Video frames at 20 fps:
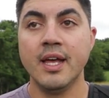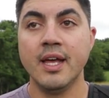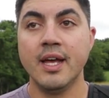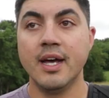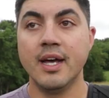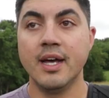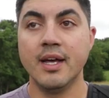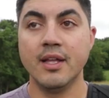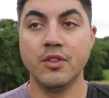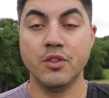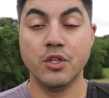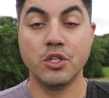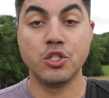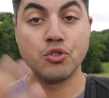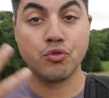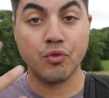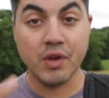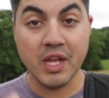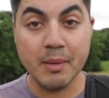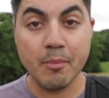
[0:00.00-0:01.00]
uh, the
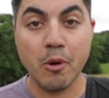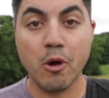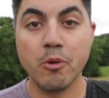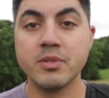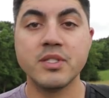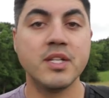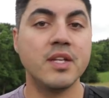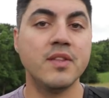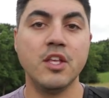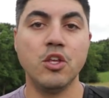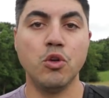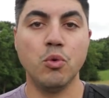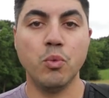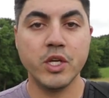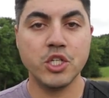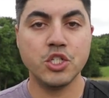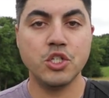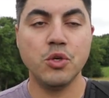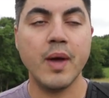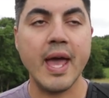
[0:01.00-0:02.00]
dream homestead that you
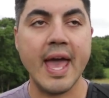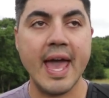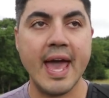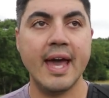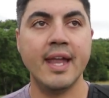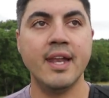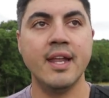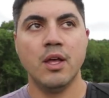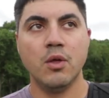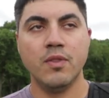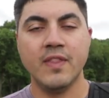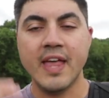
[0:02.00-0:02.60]
wish you had.